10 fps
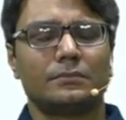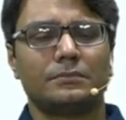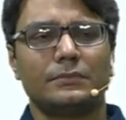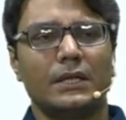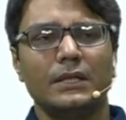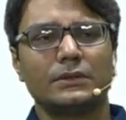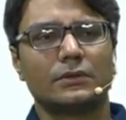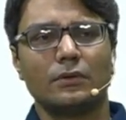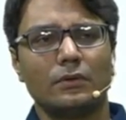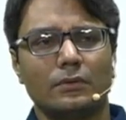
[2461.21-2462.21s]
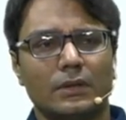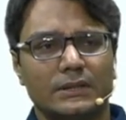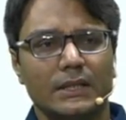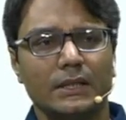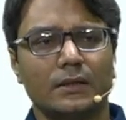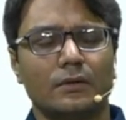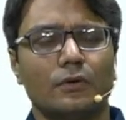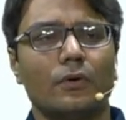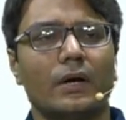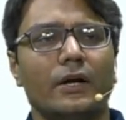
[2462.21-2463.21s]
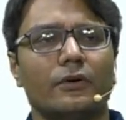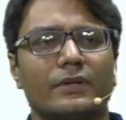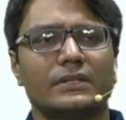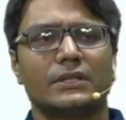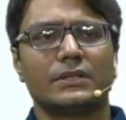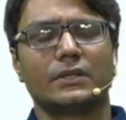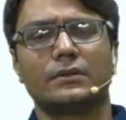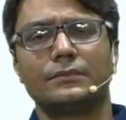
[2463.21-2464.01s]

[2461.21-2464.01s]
There is nothing, no kind of restriction.